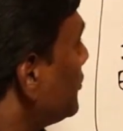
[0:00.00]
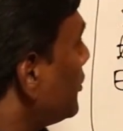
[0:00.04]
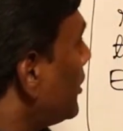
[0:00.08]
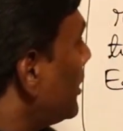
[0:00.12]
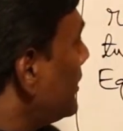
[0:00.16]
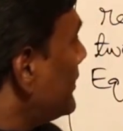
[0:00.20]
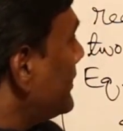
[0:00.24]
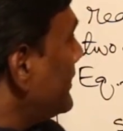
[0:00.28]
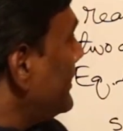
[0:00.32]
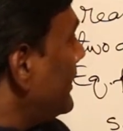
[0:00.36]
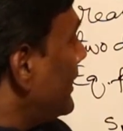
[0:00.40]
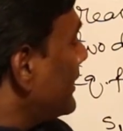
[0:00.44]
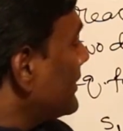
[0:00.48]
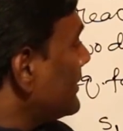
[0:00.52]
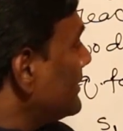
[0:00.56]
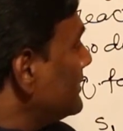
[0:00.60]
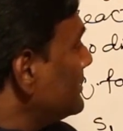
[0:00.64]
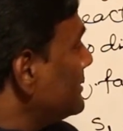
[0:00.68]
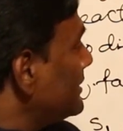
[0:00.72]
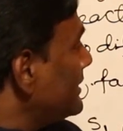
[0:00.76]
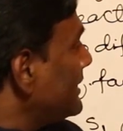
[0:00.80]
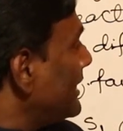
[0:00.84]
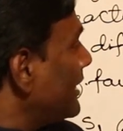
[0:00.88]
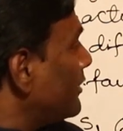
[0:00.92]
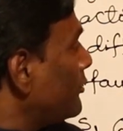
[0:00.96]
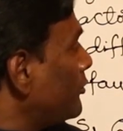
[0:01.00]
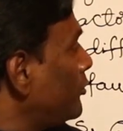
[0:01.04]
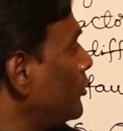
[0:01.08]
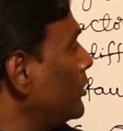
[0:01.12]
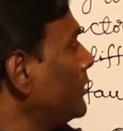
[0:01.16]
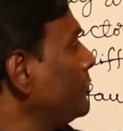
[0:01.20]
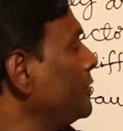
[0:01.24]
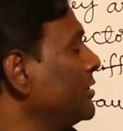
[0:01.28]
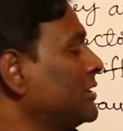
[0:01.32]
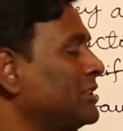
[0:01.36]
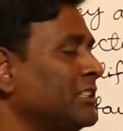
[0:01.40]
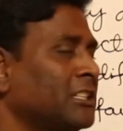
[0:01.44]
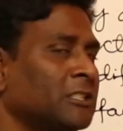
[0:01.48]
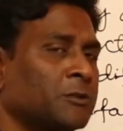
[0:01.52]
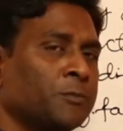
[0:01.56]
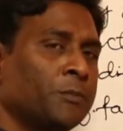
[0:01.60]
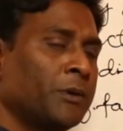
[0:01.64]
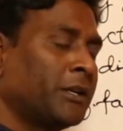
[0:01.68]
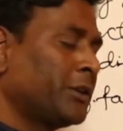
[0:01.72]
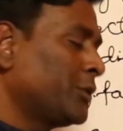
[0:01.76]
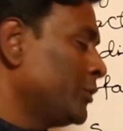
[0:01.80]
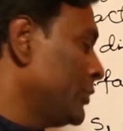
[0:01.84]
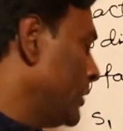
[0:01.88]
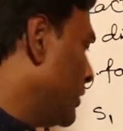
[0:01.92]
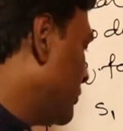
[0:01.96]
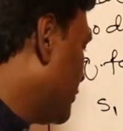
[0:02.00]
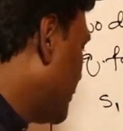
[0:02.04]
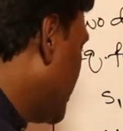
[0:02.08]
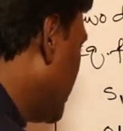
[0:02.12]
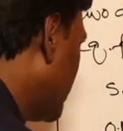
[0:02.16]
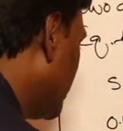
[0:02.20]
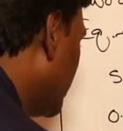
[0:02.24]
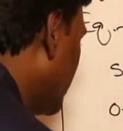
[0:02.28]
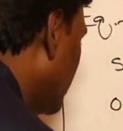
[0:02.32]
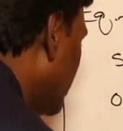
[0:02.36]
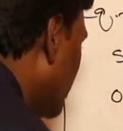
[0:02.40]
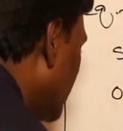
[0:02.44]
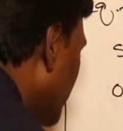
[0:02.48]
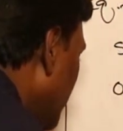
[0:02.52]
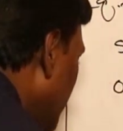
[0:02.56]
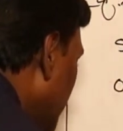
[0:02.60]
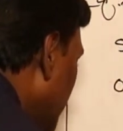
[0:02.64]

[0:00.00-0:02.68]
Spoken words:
fault reactance at F1 with respect to F2.